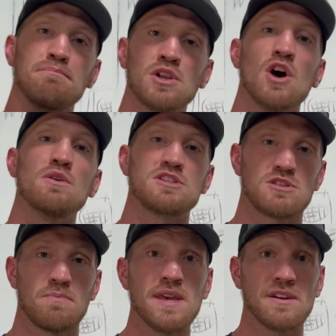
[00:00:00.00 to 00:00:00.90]
blow a
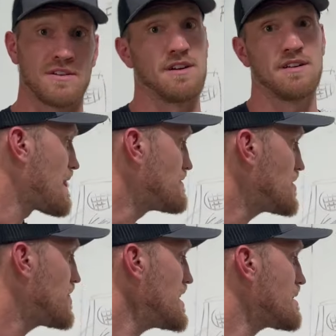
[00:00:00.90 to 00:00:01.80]
speaker. If you
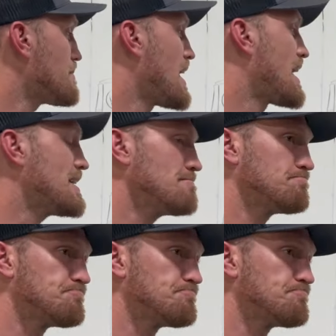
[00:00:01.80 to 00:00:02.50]
think about it,